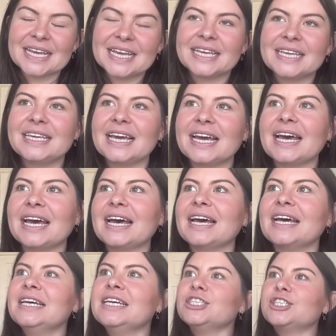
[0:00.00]
Yeah.
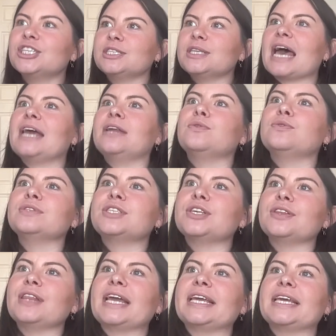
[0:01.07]
And
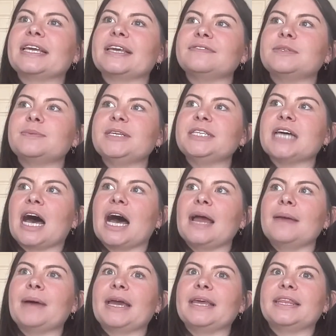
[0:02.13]
also like it gives me
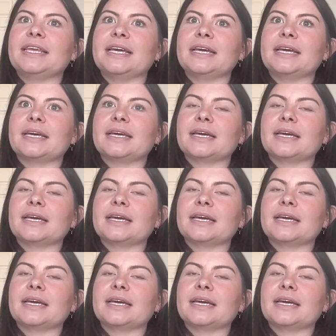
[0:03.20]
time, I think,